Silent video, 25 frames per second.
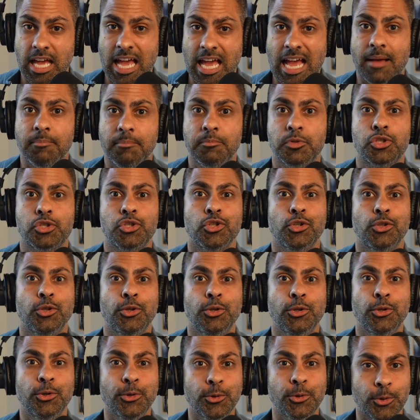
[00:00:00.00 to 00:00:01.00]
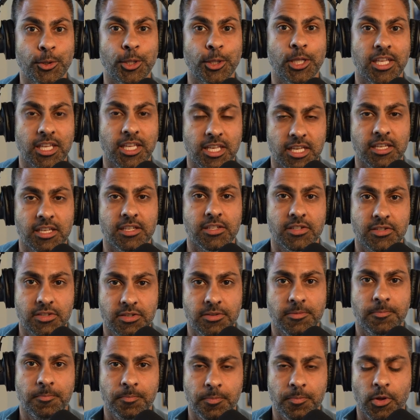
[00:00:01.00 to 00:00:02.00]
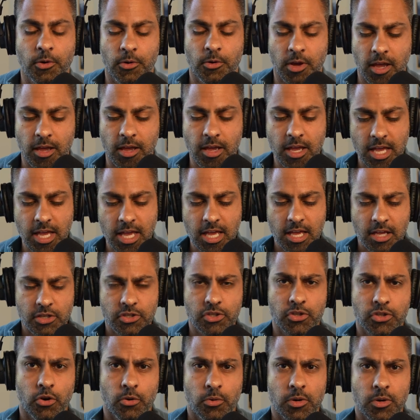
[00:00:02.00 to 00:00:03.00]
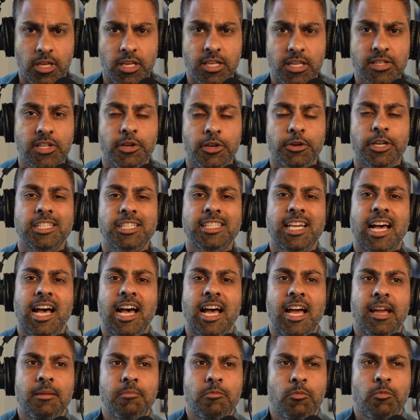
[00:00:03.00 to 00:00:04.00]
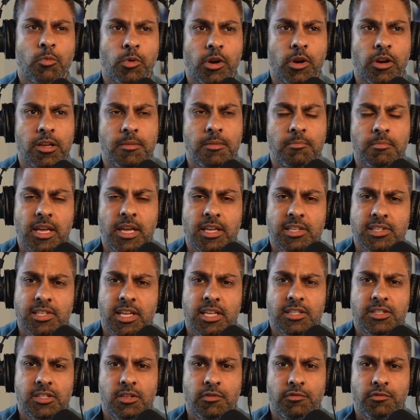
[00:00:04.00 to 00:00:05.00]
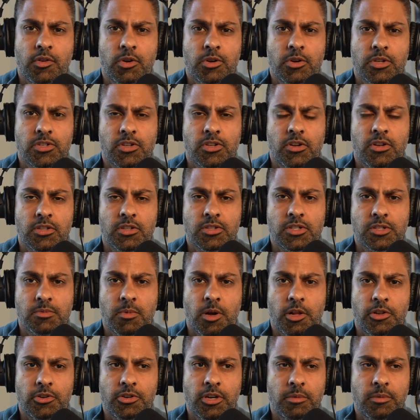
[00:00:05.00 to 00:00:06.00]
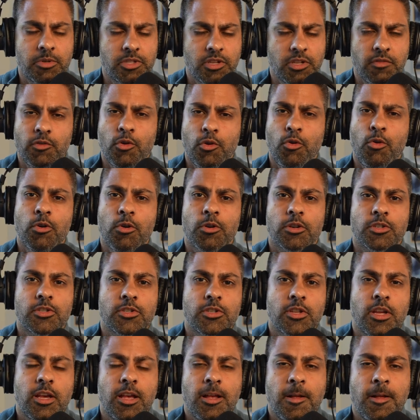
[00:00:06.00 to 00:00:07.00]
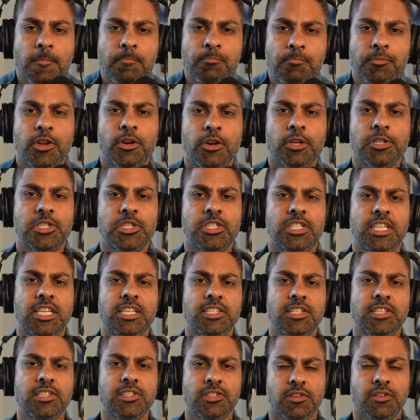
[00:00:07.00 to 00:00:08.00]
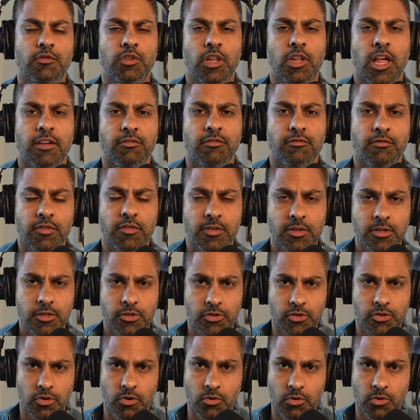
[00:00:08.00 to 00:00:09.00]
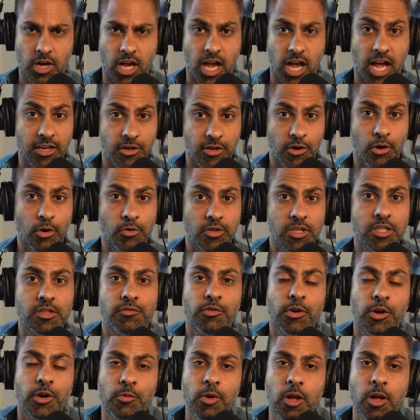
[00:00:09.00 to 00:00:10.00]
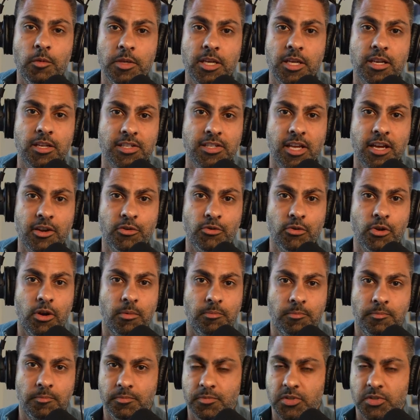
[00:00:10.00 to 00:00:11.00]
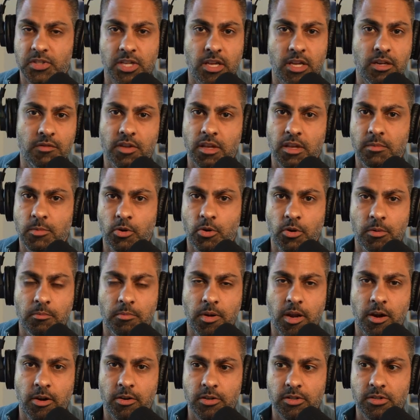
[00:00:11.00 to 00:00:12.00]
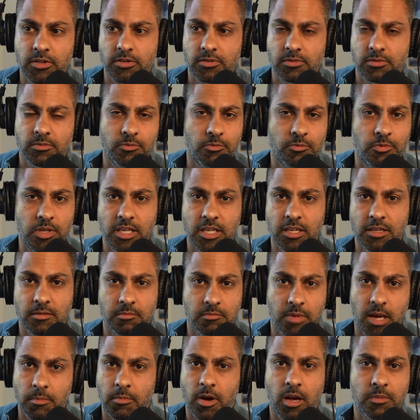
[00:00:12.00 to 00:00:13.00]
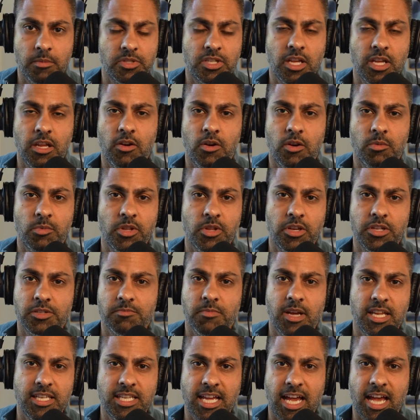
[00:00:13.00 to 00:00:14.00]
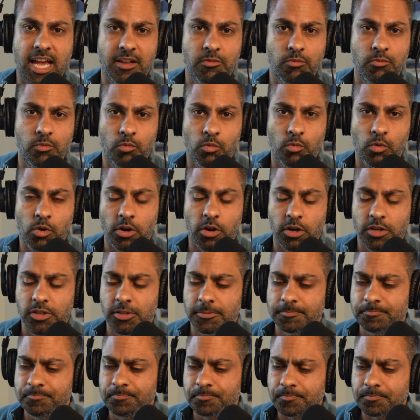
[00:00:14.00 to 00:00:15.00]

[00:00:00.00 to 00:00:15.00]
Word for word: absolutely is. Okay. Mm-hmm. So, is there a time where it makes sense to focus on smaller numbers? Of course. There are seasons of life. So, I know this very well because I grew up son of immigrant parents. We mm-hmm. my mom stayed home with us, my dad worked.